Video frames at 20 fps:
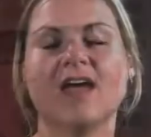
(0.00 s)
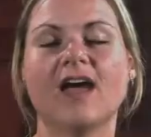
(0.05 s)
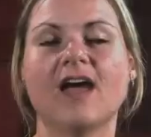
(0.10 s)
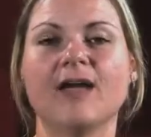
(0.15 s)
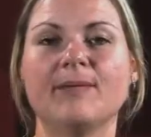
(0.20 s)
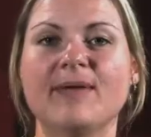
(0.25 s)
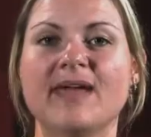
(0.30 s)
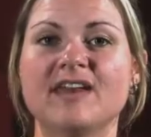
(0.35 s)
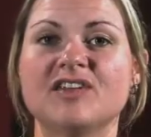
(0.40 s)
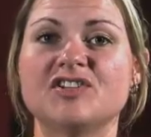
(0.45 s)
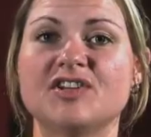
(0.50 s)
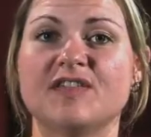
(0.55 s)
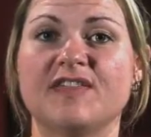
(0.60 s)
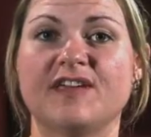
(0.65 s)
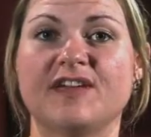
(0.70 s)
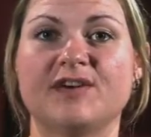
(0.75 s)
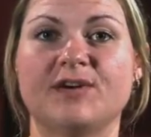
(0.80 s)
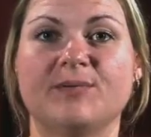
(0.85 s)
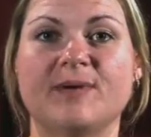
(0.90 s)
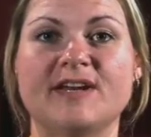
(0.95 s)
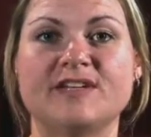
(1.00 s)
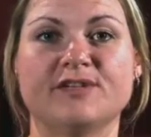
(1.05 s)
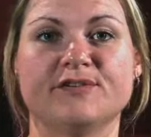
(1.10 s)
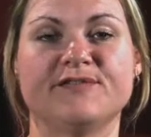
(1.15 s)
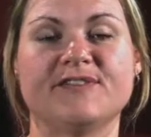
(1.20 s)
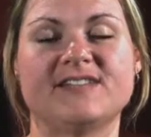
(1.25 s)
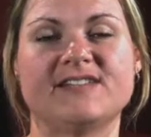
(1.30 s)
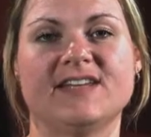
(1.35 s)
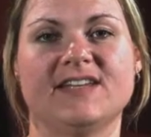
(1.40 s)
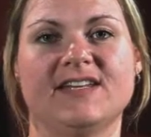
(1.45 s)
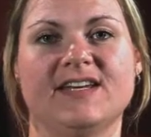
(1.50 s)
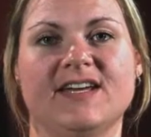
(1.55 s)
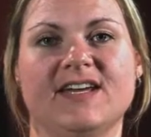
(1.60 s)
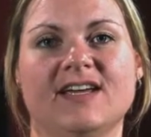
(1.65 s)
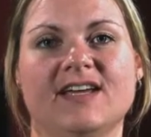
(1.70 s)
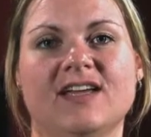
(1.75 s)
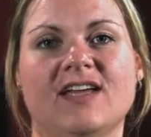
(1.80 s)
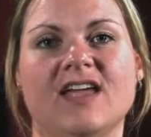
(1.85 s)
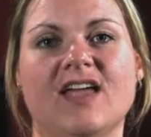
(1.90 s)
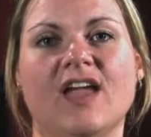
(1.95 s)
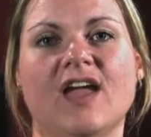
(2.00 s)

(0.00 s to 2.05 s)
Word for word: I manage a theater rental facility,